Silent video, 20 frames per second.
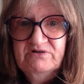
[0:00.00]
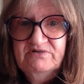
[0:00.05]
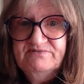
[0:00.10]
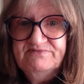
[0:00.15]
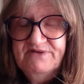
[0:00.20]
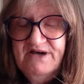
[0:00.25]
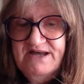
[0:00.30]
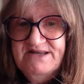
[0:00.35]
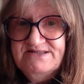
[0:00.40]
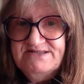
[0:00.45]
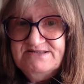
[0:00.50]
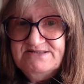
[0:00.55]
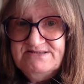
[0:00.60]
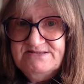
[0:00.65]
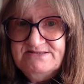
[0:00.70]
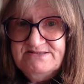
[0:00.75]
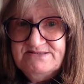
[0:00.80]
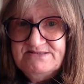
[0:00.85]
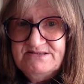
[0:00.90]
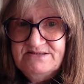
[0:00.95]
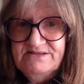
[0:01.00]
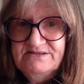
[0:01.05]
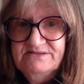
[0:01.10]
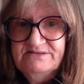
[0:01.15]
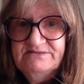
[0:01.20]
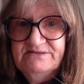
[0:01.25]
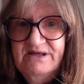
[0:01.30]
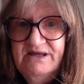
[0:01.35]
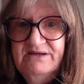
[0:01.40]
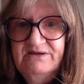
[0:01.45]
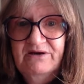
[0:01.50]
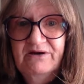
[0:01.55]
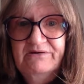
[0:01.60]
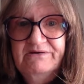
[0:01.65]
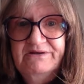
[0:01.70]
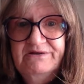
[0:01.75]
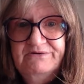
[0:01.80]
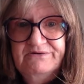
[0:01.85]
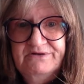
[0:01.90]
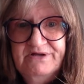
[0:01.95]
devices and
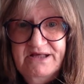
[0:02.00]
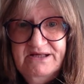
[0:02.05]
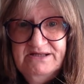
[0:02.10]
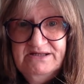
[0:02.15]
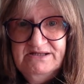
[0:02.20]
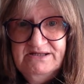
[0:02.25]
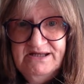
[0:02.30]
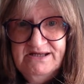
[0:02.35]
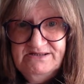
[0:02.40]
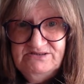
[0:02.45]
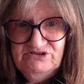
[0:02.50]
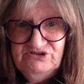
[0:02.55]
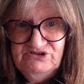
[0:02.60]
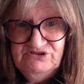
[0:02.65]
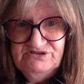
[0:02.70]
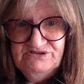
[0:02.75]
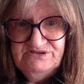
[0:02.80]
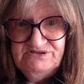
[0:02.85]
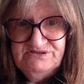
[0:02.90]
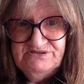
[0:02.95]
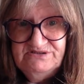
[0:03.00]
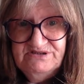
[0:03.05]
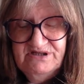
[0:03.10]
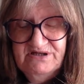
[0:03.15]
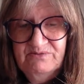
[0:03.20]
our internet connections.